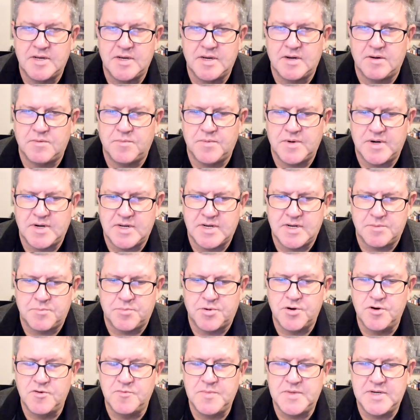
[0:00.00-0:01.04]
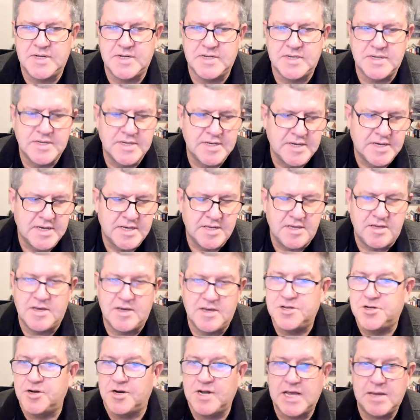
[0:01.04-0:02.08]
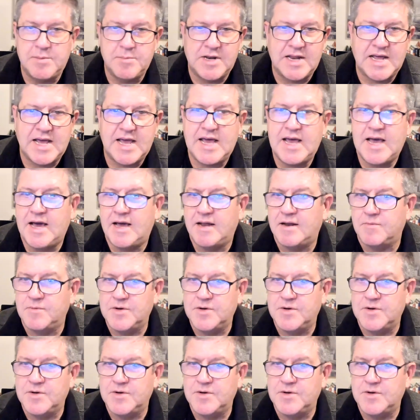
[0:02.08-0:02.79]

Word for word: a, an improvement you get your name in a hat